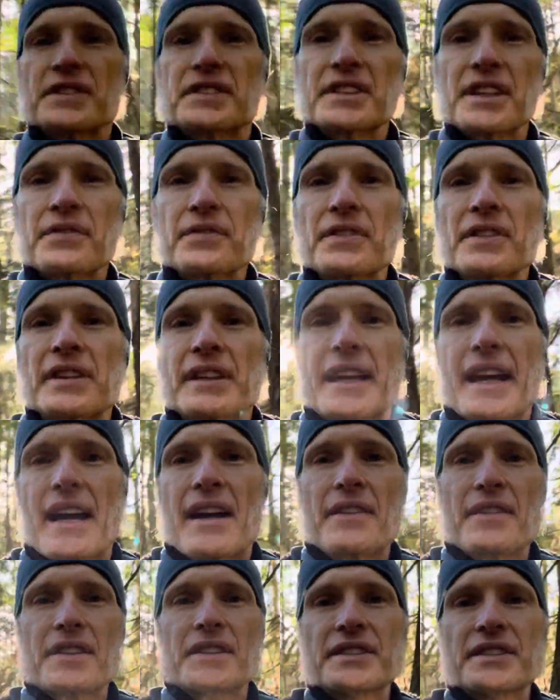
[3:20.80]
different
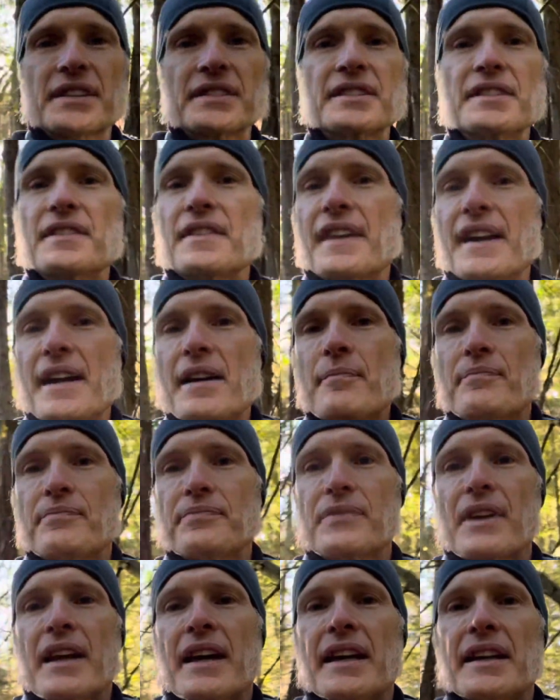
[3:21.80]
now. This isn't then.
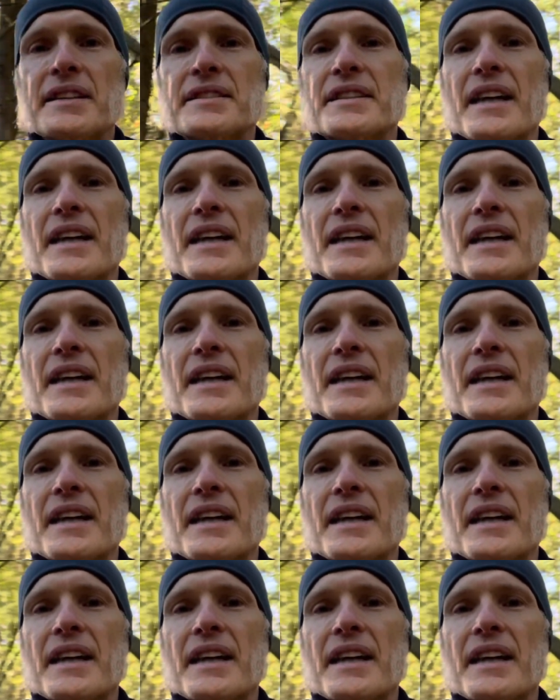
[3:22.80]
And it's